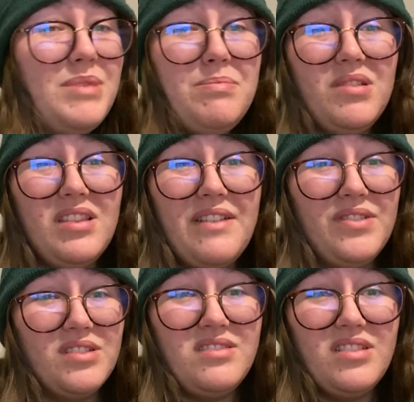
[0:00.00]
people love
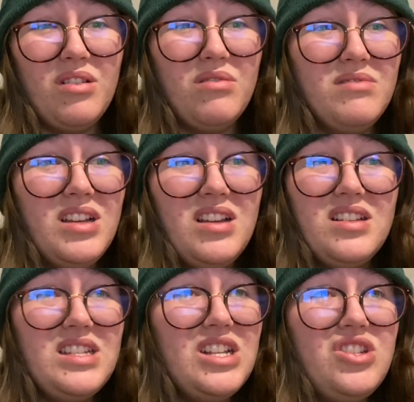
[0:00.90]
her, so
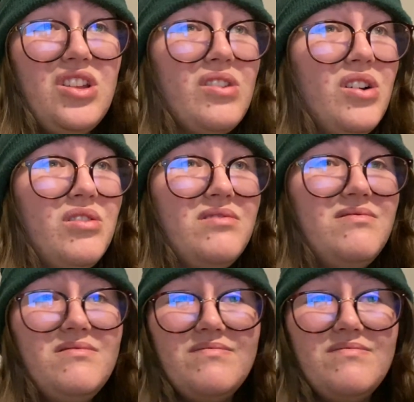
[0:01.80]
to each their own.